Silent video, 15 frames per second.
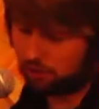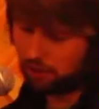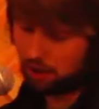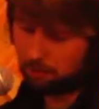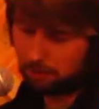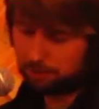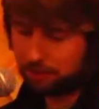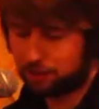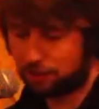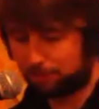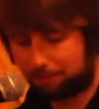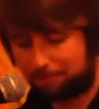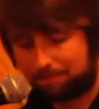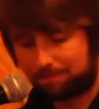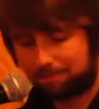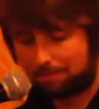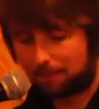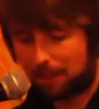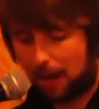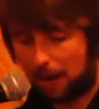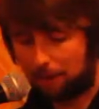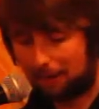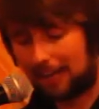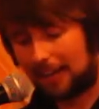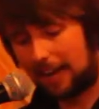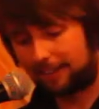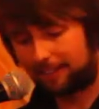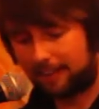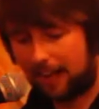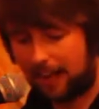just call me Bishop. I'm a Class